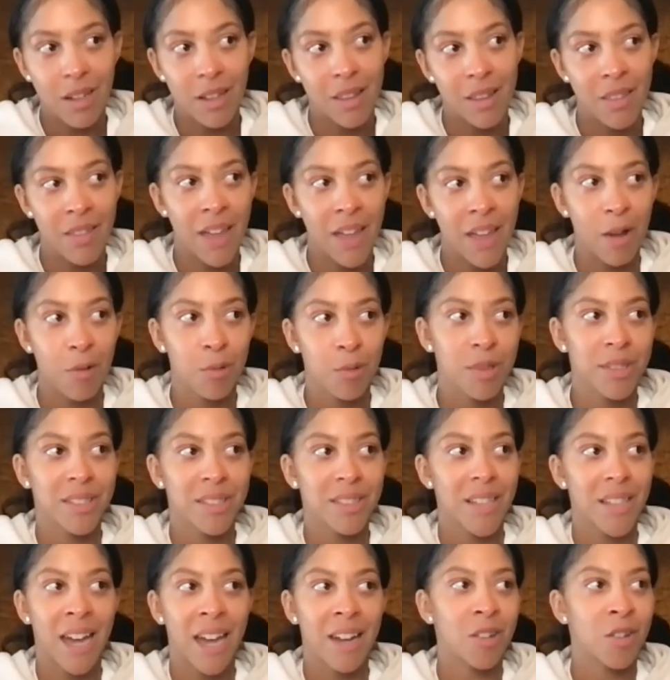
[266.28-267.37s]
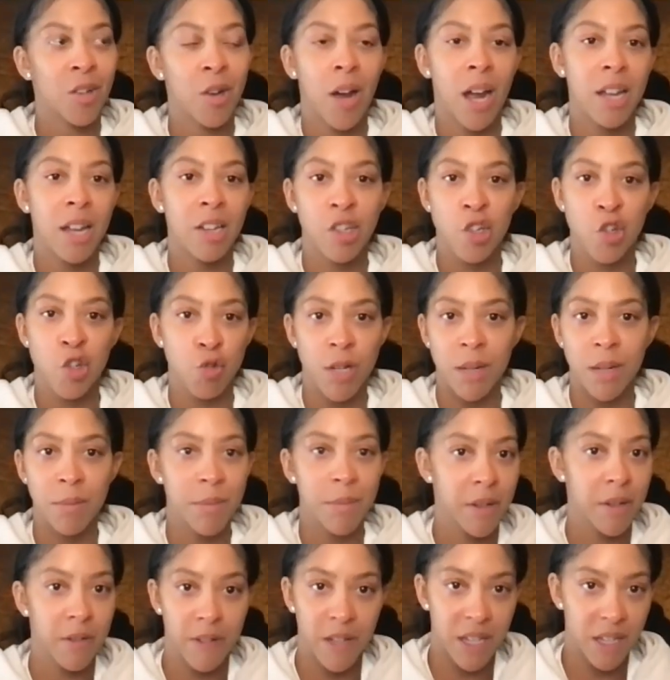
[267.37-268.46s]
that was, I don't know, I
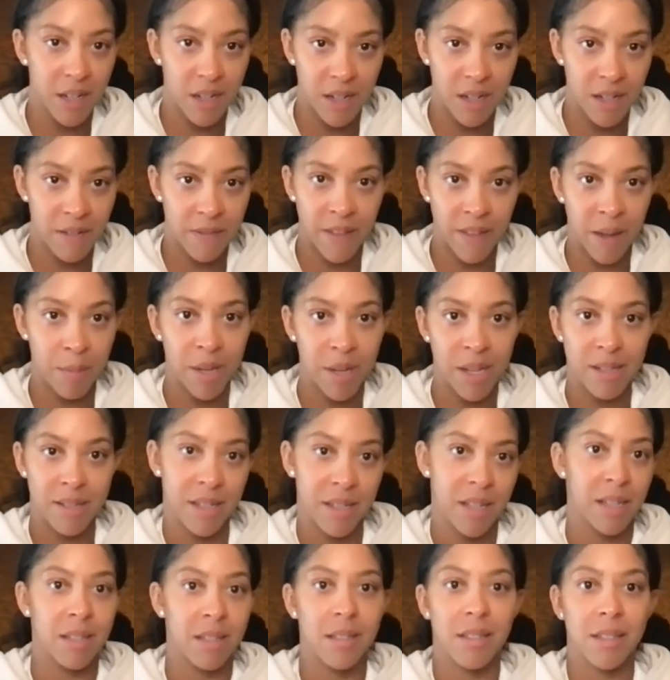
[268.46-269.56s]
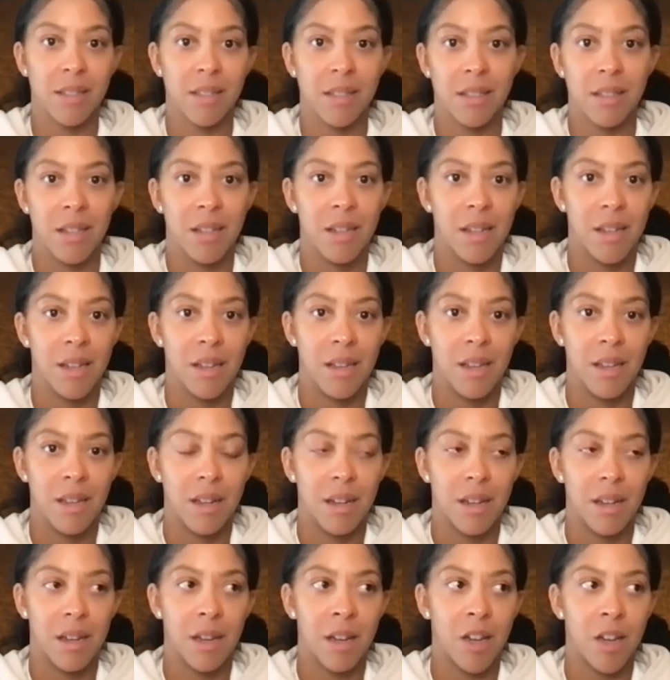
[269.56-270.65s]
dreamed of it, if that makes sense.
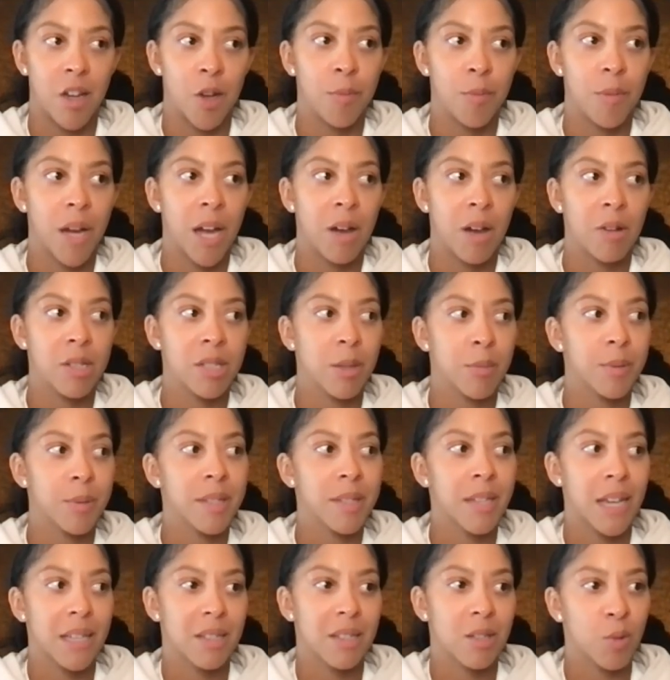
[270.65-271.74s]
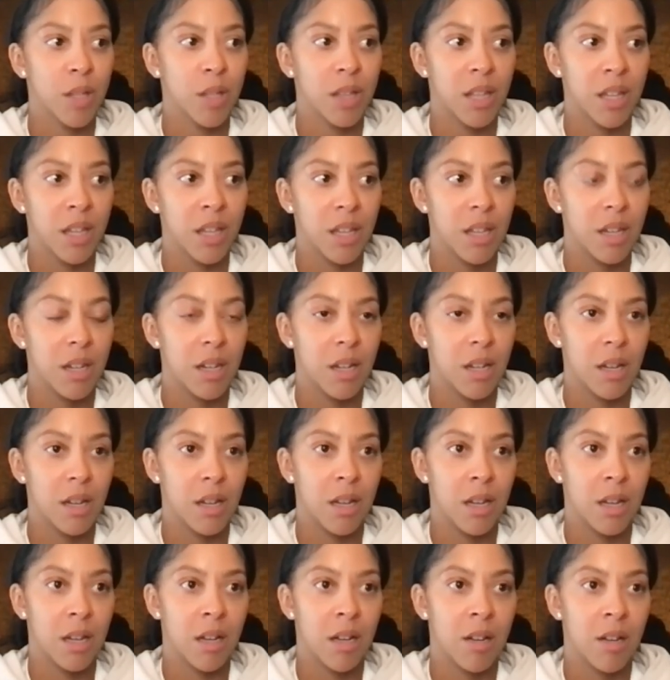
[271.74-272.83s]
I was obsessed with it.
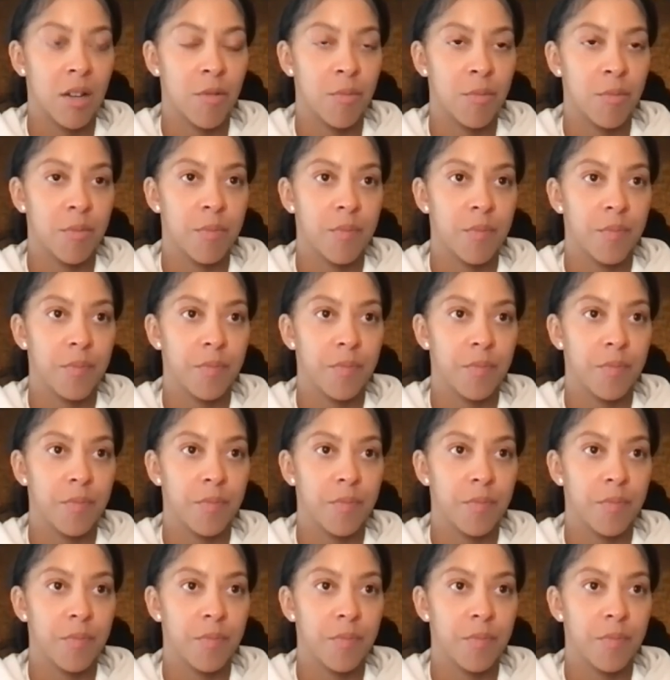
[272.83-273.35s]
And